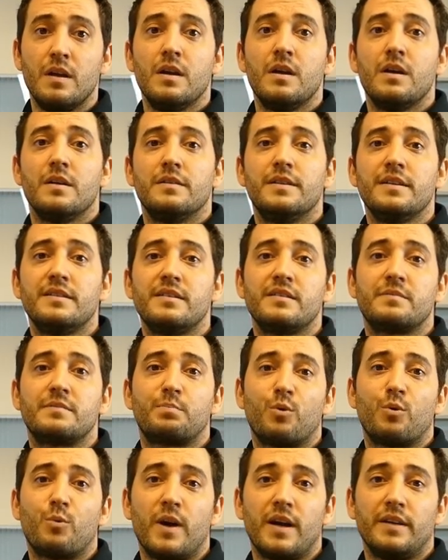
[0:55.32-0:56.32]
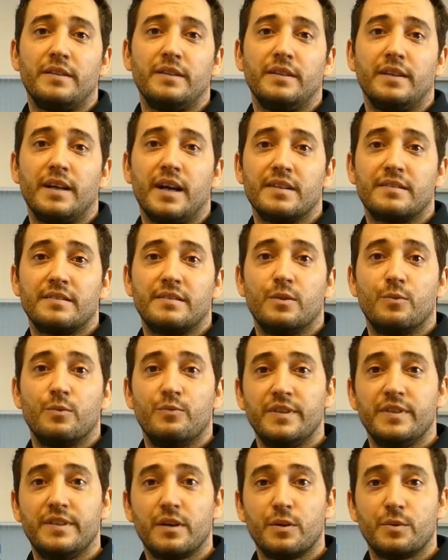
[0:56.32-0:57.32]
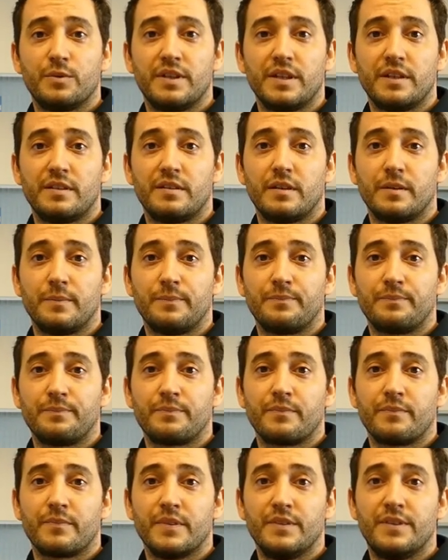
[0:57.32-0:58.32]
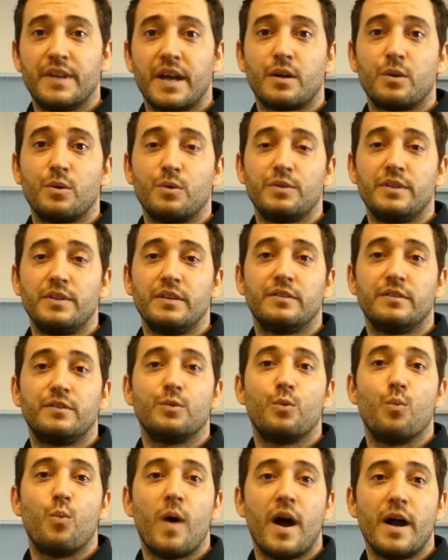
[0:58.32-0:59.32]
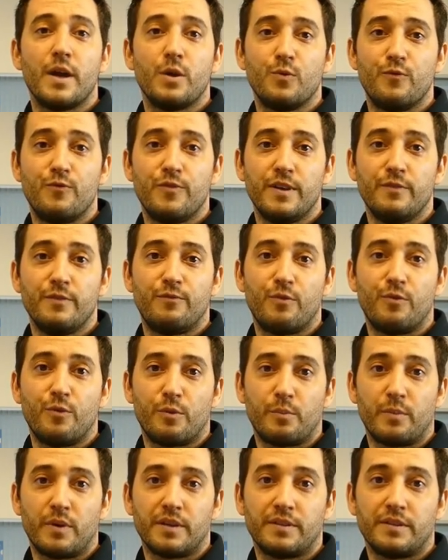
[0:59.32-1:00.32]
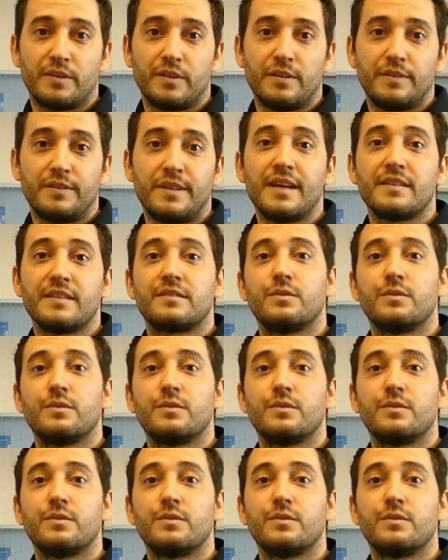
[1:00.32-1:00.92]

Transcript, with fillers: This is providing us the video data decoding to YUV format thanks to